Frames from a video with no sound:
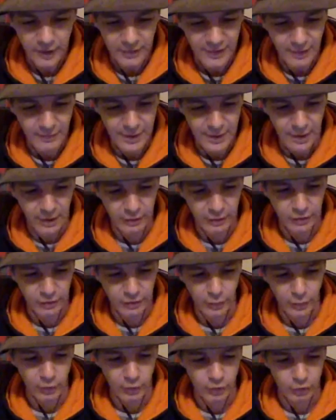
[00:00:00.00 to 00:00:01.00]
Then we go into the
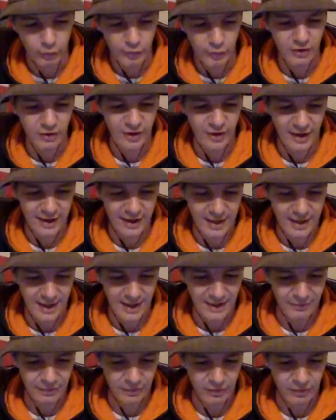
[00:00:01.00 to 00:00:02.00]
forwards. Riccatelli 11